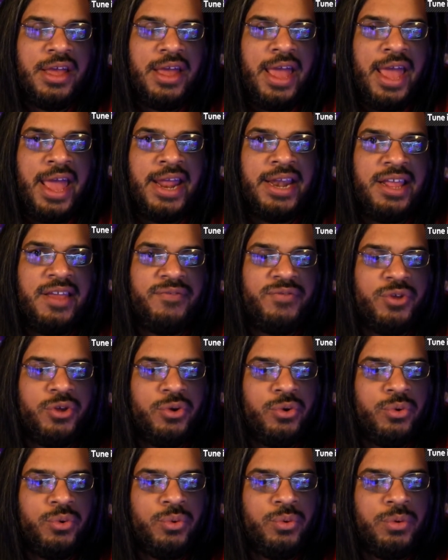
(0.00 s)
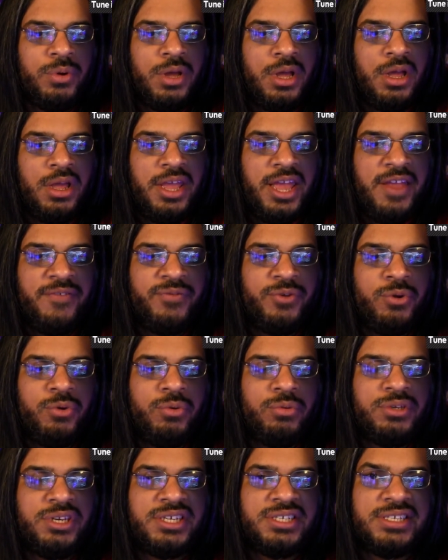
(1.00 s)
And if
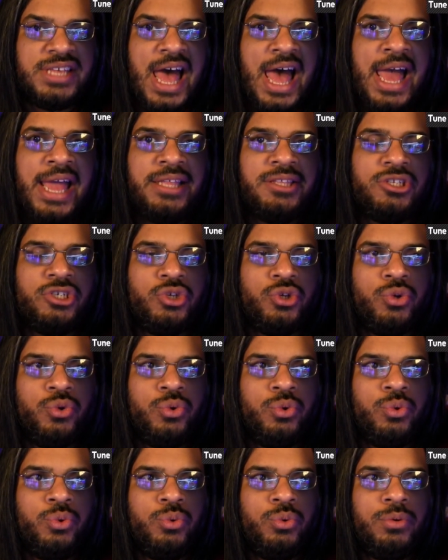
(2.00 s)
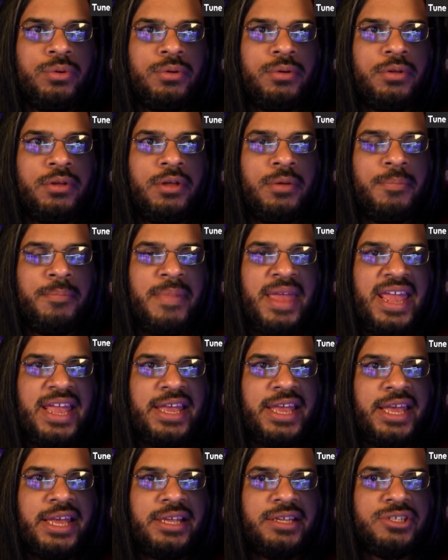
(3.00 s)
you decide to
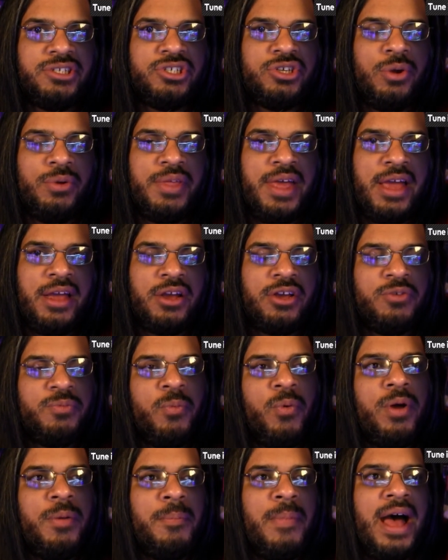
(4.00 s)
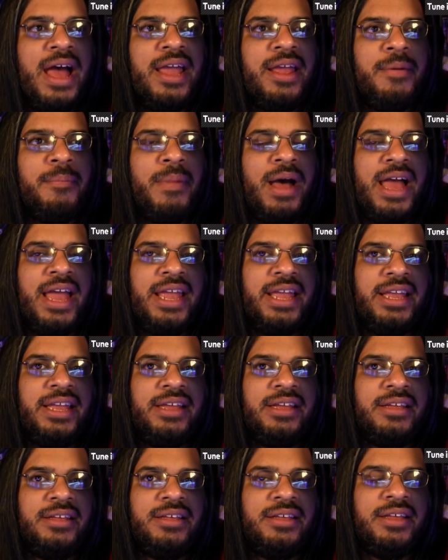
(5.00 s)
make it so that, because my
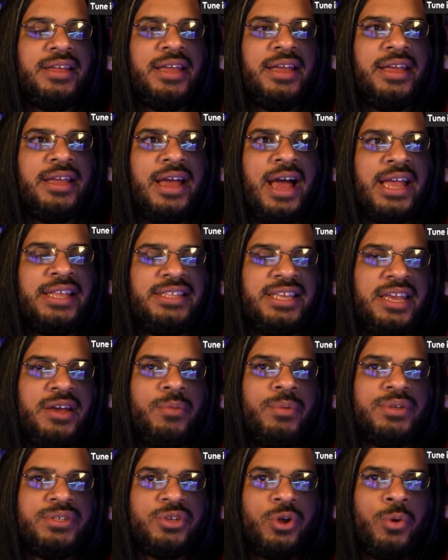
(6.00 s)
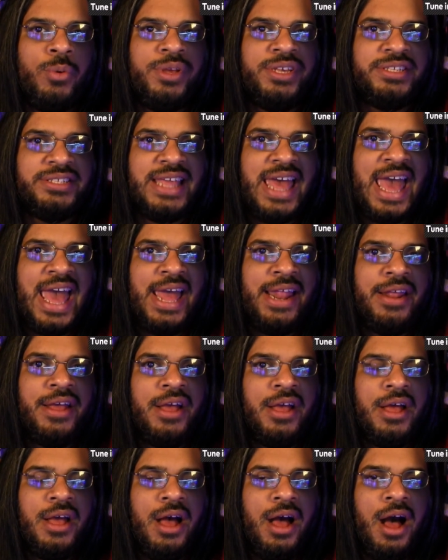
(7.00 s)
idea was always that.
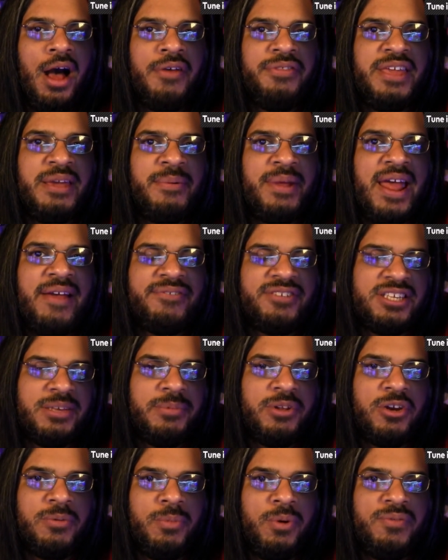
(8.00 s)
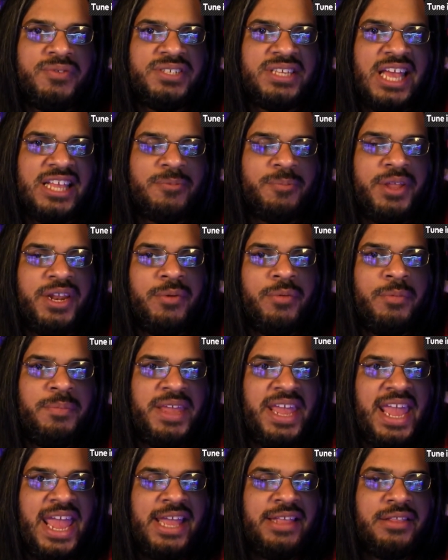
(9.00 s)
They would have similar move sets, but it would
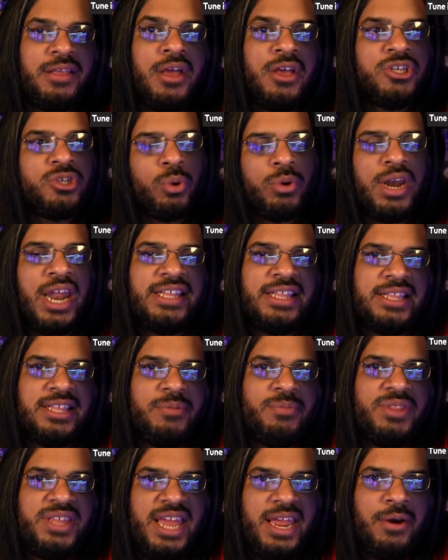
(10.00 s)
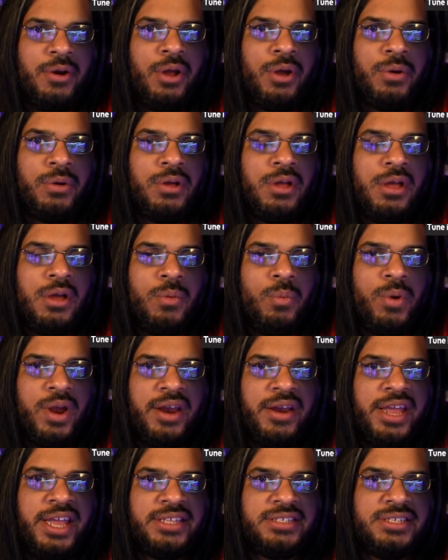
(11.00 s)
be sort of like they did with Hero,
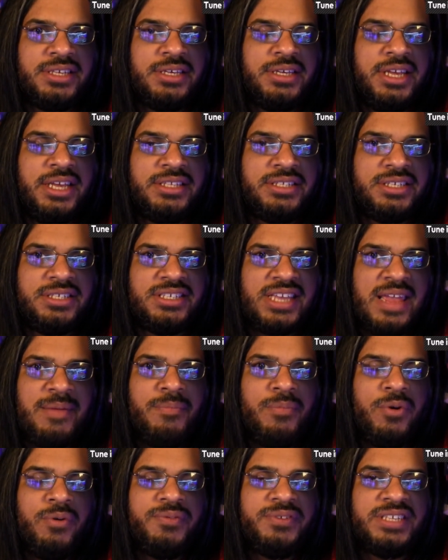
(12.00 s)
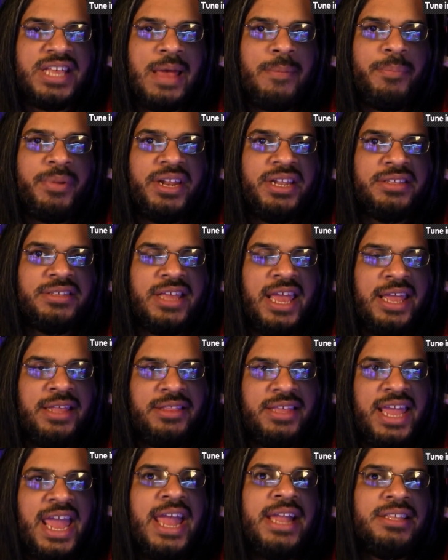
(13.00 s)
where it's the same move set, but it's
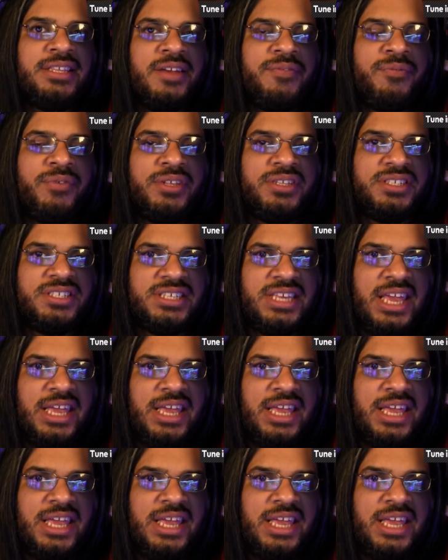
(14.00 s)
the eight different